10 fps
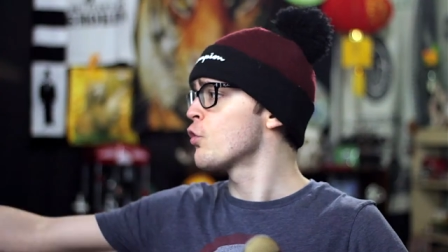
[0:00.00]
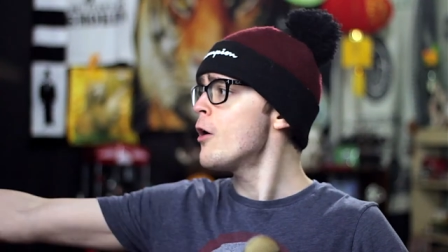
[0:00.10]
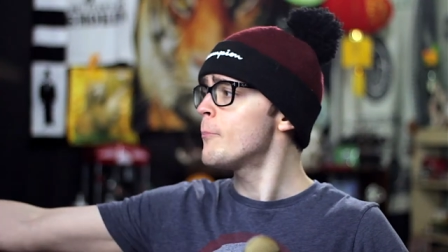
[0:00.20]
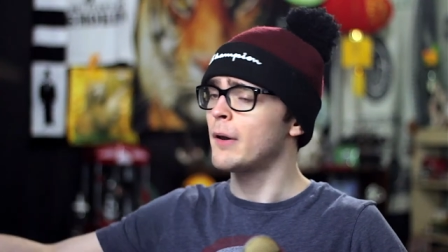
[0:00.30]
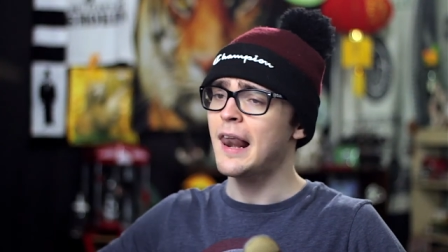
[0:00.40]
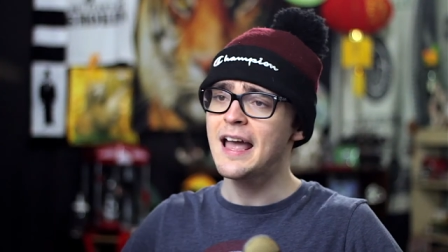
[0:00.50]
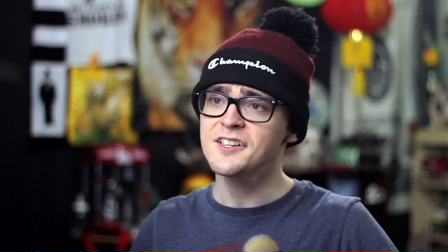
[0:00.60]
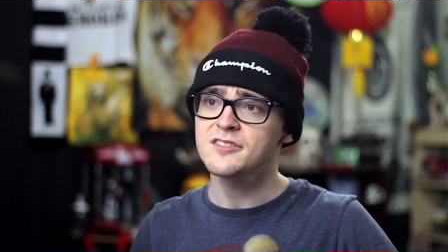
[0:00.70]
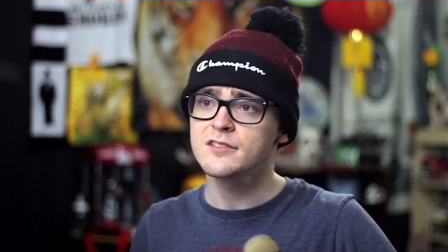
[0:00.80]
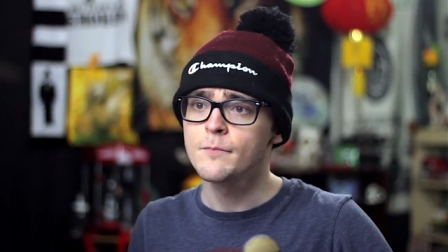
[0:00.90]
Grow
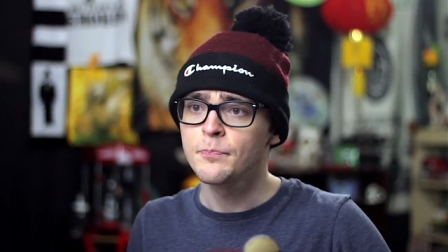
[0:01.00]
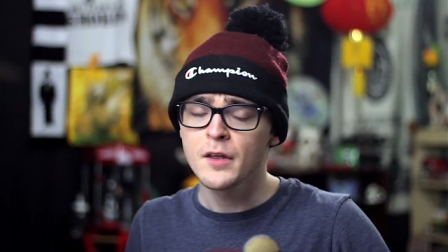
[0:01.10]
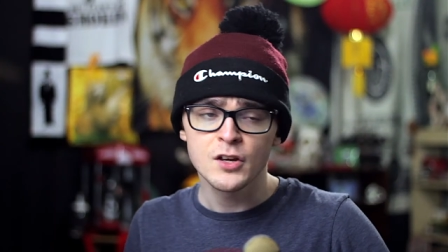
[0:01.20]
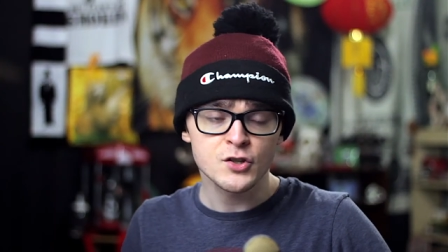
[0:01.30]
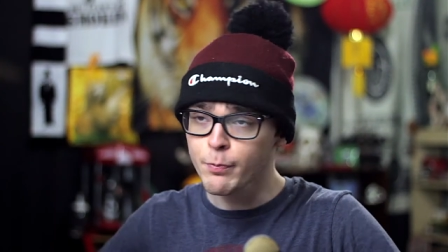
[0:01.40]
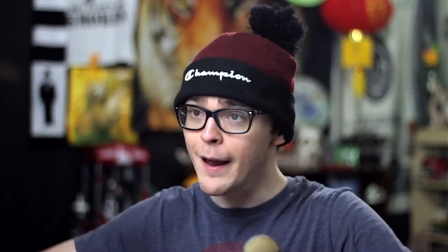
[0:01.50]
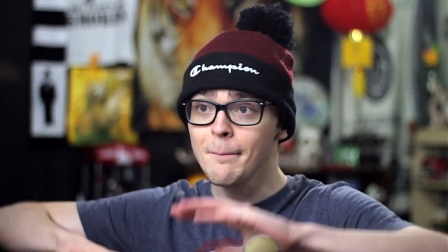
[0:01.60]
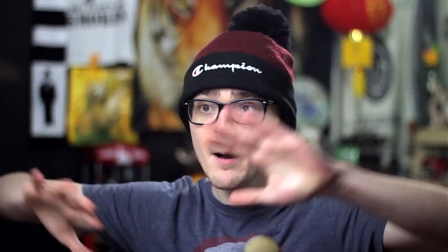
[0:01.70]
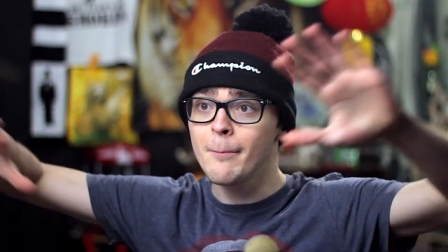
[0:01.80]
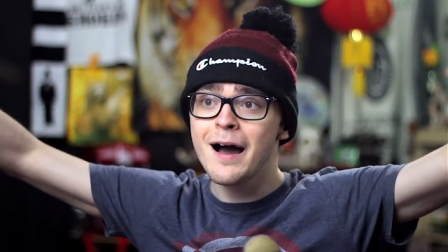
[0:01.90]
plants.
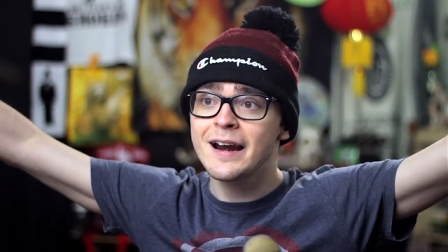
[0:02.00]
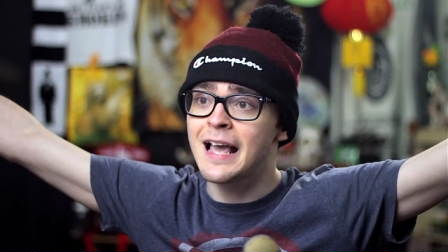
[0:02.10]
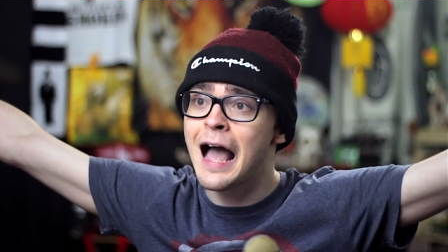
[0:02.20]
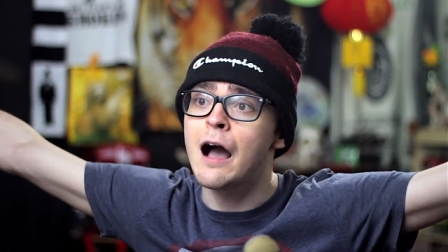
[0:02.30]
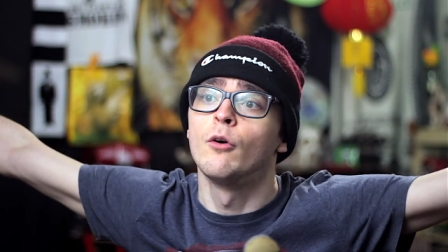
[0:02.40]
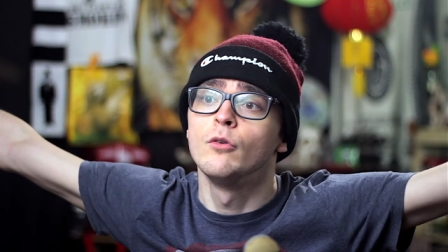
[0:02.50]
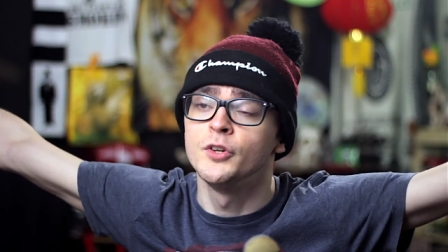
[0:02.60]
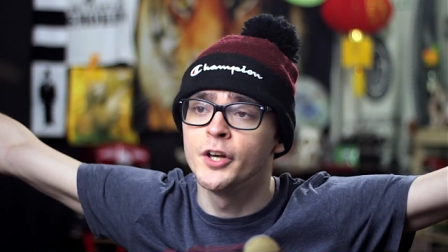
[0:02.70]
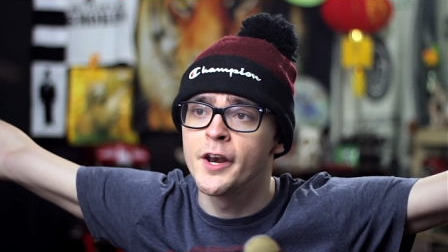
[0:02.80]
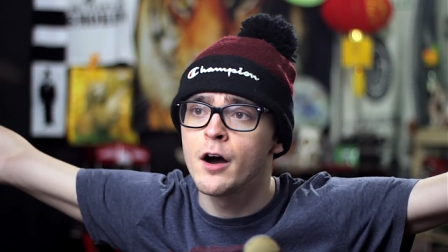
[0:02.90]
Spread my body out,
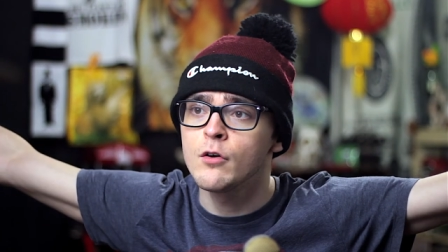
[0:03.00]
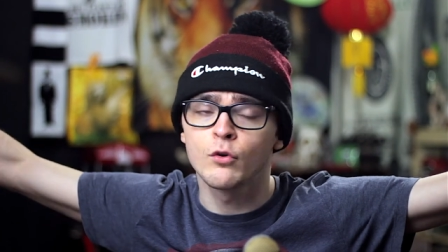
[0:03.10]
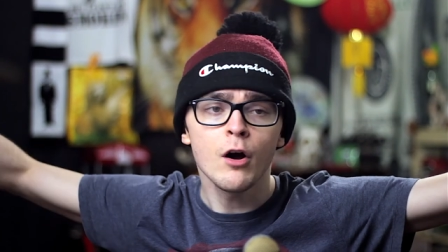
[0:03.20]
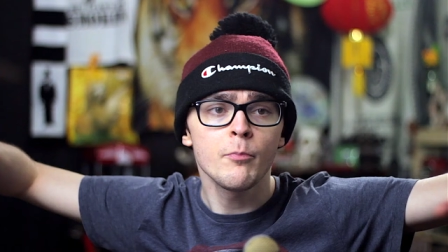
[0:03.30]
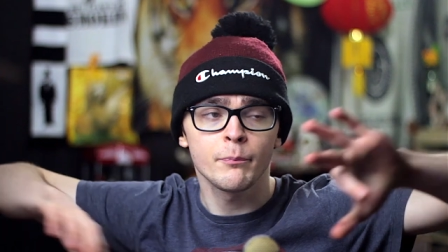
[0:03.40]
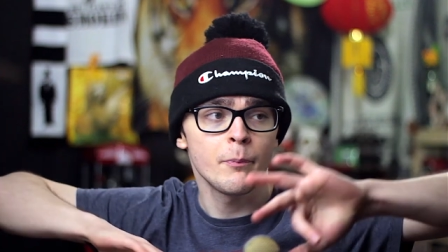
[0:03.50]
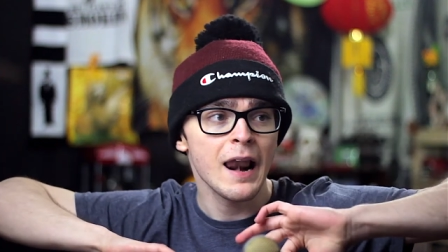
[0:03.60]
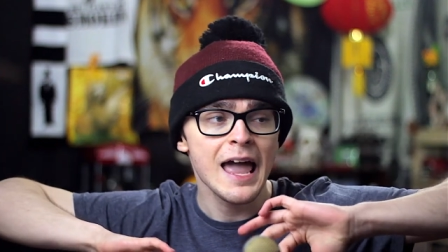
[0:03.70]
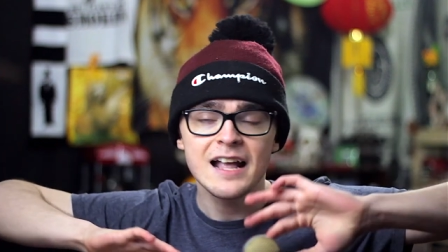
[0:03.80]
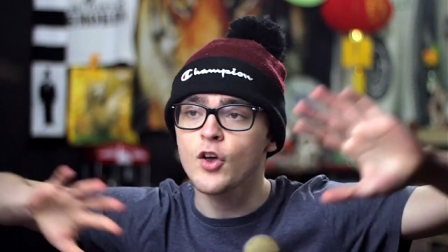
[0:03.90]
you know? Grow
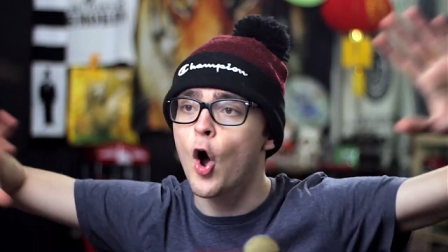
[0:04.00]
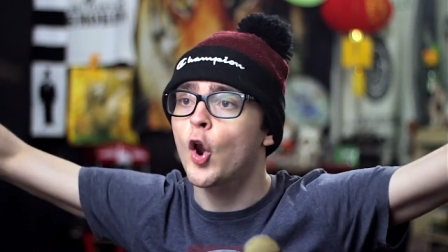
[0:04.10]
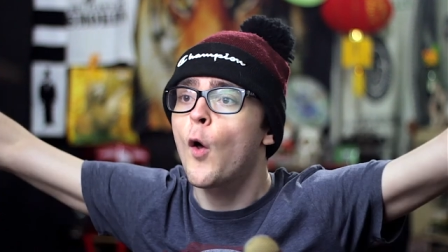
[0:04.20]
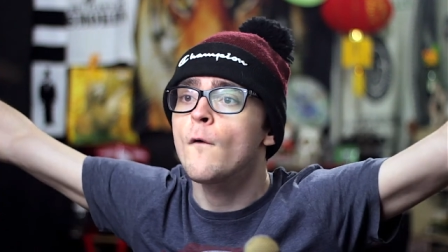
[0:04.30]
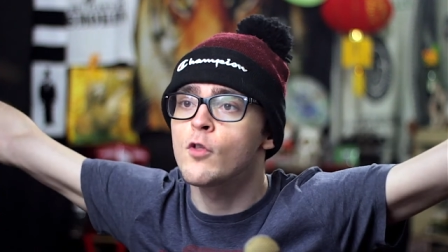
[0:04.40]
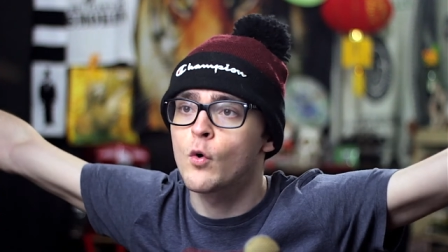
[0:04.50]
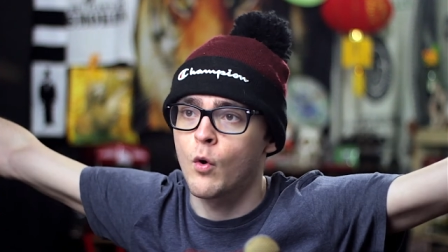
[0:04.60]
plants all over the